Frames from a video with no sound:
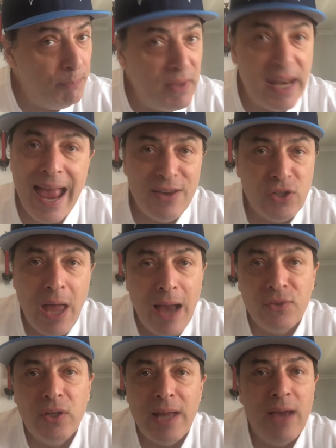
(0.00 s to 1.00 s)
It has to
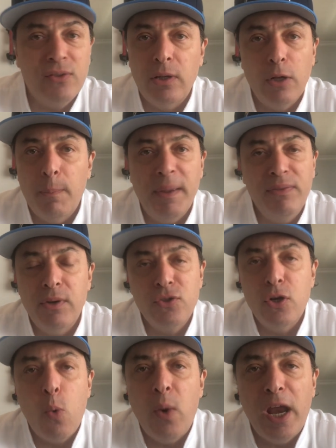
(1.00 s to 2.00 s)
oxidize a little bit. There's
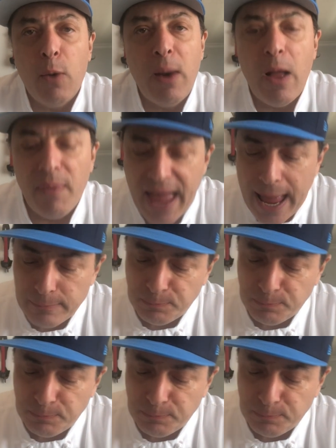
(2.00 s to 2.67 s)
no way around that.